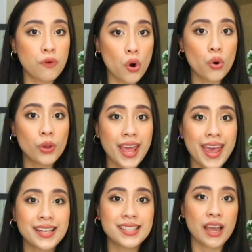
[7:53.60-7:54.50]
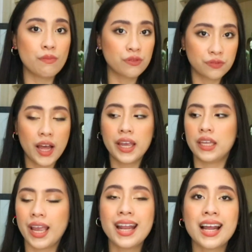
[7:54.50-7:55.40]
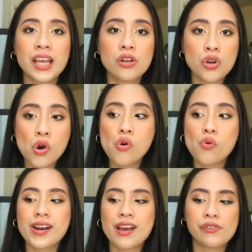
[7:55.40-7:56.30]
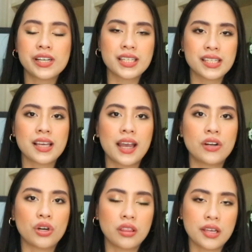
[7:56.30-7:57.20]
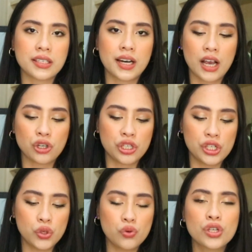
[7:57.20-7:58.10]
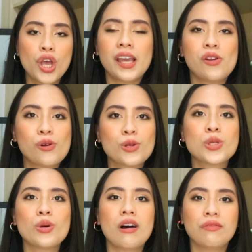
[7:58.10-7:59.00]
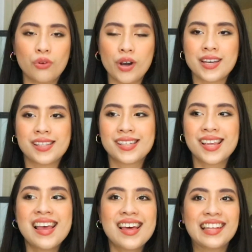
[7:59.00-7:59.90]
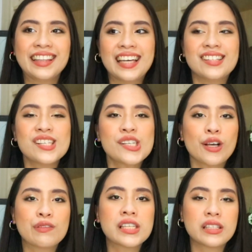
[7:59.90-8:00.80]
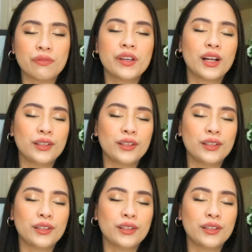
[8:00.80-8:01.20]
phone and I'm fine. And I know whatever is inside or things that I actually use. It also avoids the tendency of stuffing a